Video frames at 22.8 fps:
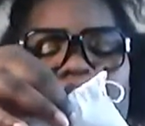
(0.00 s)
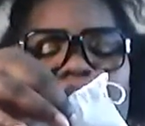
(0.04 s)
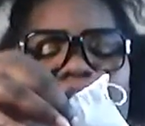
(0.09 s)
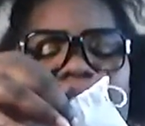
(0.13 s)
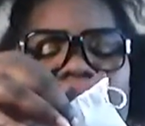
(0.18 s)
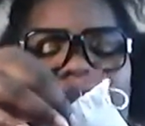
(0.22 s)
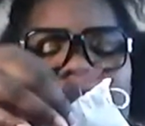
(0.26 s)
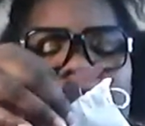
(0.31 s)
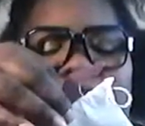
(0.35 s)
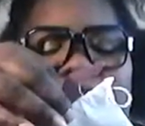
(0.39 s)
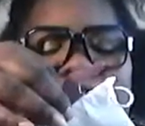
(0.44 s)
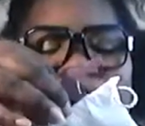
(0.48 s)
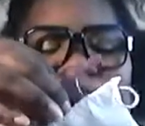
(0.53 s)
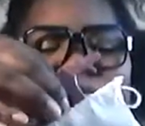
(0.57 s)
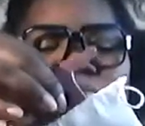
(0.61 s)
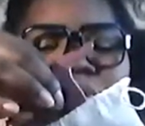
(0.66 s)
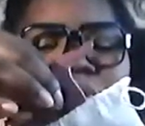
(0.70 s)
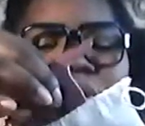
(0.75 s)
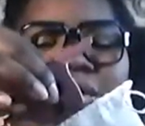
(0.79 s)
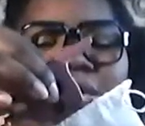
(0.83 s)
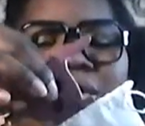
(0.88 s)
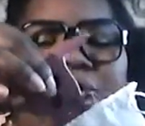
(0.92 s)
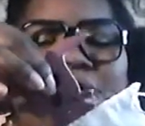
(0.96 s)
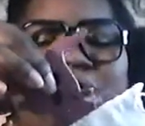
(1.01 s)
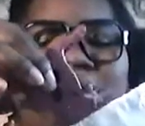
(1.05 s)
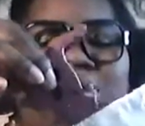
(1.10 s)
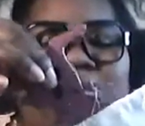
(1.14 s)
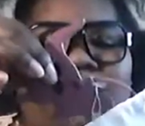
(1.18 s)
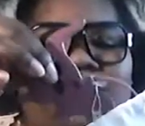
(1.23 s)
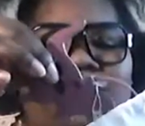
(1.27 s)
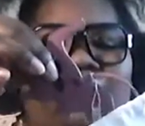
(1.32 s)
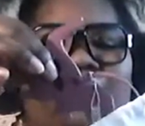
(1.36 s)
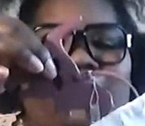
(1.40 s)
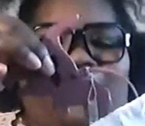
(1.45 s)
this one
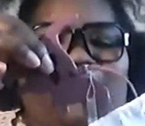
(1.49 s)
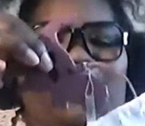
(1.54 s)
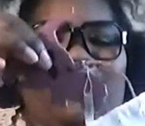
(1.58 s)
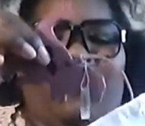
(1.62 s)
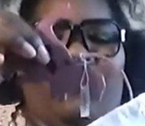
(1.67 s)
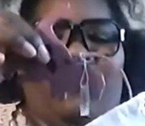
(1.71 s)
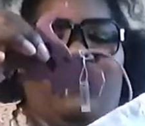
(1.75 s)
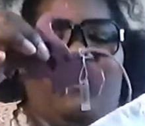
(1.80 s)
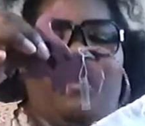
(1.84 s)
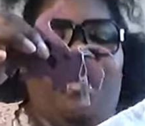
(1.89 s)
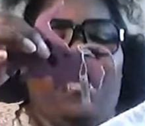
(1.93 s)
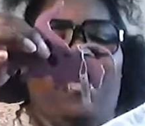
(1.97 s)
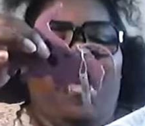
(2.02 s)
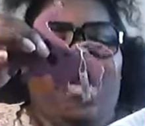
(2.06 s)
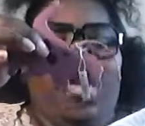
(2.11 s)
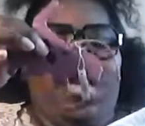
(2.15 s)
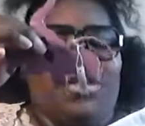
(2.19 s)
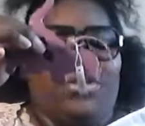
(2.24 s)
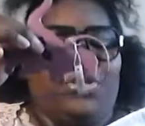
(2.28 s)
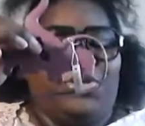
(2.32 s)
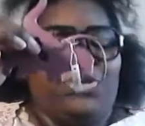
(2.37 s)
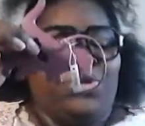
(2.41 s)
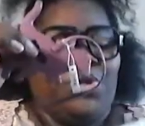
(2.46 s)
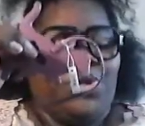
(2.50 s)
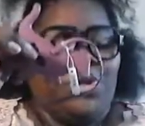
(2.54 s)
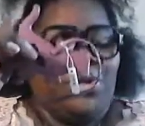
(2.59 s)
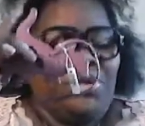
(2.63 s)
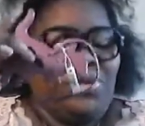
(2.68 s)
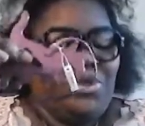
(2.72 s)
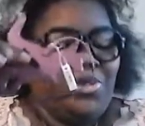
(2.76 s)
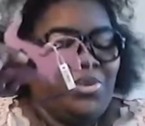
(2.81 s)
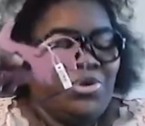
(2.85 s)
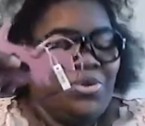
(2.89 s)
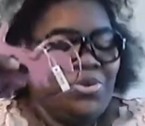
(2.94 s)
doo
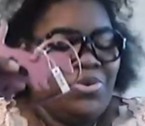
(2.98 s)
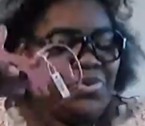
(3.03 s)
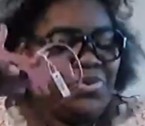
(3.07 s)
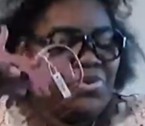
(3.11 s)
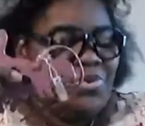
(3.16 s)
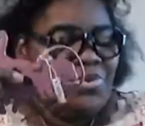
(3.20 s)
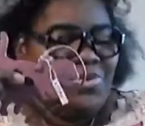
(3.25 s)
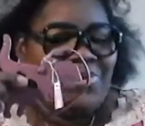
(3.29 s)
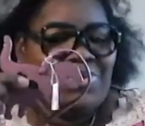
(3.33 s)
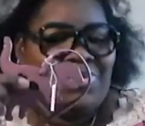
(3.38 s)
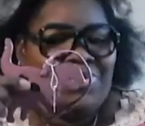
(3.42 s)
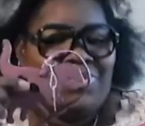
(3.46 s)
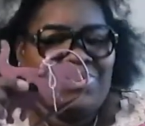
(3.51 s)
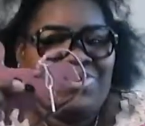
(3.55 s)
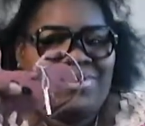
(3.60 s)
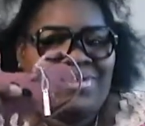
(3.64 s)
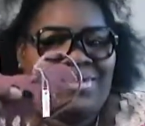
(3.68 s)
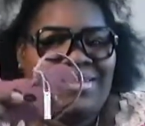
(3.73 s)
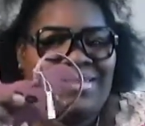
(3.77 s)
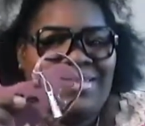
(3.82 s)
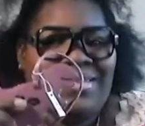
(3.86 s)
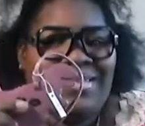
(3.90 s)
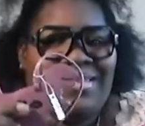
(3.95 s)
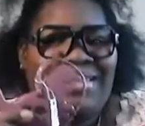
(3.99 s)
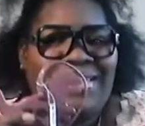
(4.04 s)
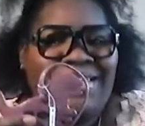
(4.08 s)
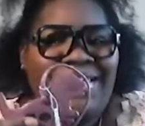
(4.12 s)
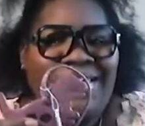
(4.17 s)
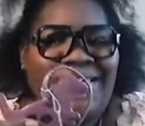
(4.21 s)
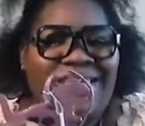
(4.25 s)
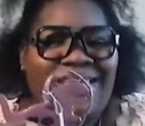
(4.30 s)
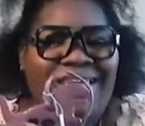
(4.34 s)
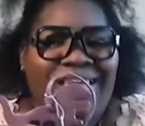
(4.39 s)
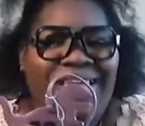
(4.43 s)
doo doo
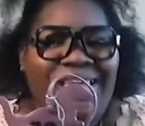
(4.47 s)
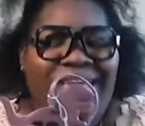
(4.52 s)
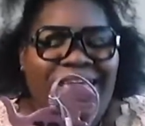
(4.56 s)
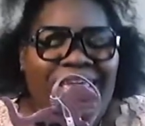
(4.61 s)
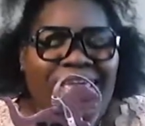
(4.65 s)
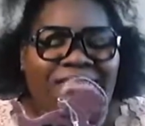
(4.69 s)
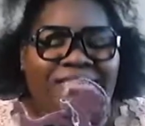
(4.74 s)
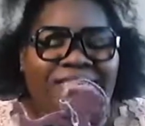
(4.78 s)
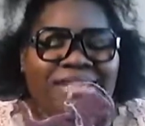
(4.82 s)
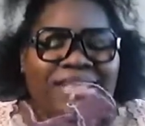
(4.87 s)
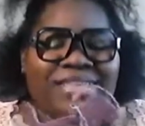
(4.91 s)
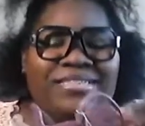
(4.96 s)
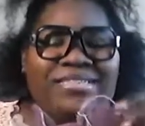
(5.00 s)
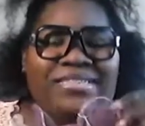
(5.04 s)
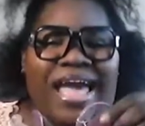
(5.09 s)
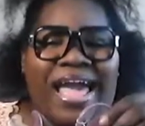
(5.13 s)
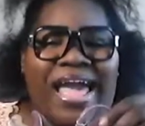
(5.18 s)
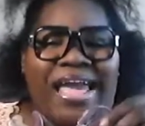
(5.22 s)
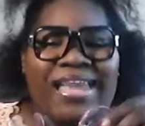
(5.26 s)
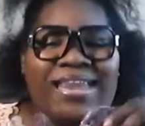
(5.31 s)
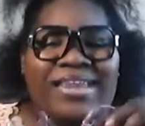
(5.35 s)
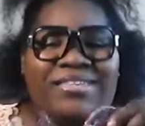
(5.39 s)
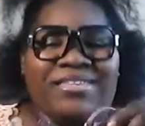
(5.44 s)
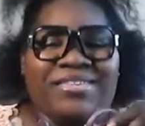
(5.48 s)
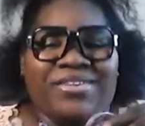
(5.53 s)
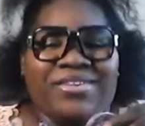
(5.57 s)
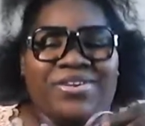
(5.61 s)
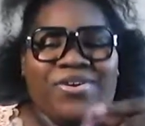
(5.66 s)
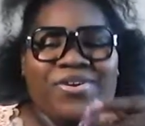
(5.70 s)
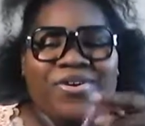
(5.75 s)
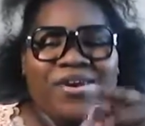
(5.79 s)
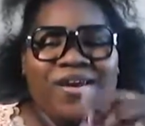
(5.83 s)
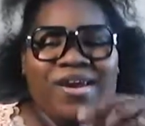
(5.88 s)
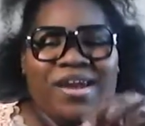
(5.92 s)
is a
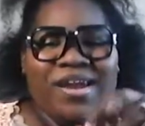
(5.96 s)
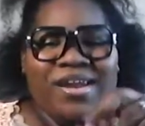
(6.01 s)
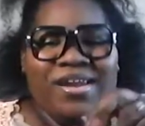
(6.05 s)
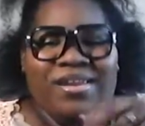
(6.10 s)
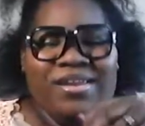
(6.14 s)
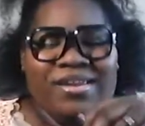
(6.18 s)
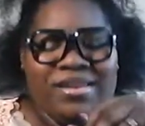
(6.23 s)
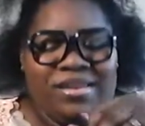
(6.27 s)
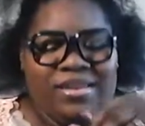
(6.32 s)
dinosaur.